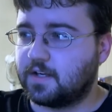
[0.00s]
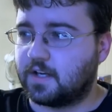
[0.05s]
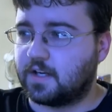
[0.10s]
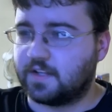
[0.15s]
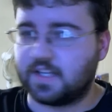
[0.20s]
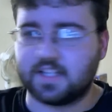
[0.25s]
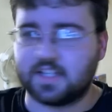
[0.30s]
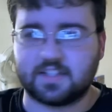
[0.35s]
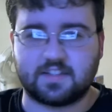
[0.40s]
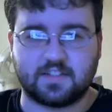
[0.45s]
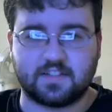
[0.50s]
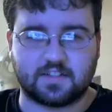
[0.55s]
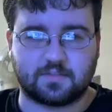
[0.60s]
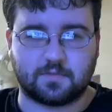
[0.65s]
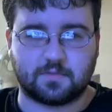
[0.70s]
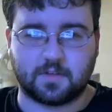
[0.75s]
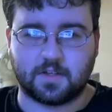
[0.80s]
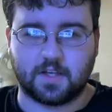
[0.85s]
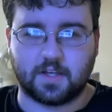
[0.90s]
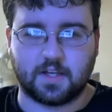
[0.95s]
I think it's
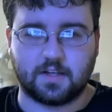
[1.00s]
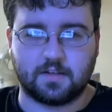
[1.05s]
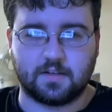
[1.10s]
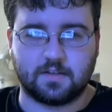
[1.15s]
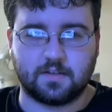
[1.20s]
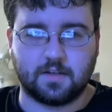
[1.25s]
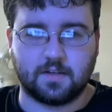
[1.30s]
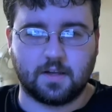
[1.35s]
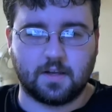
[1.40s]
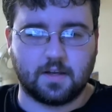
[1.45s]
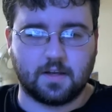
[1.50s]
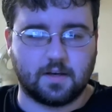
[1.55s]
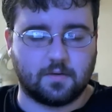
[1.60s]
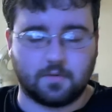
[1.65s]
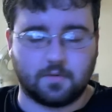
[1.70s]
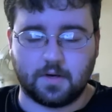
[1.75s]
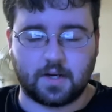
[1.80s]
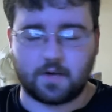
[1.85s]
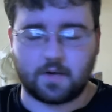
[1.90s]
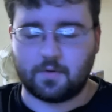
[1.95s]
629.
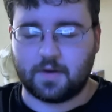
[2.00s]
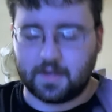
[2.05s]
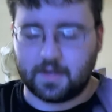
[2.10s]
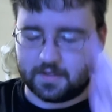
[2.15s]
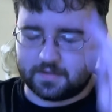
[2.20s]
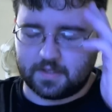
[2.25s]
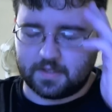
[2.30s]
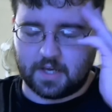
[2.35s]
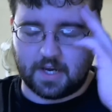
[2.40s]
Well, anyways,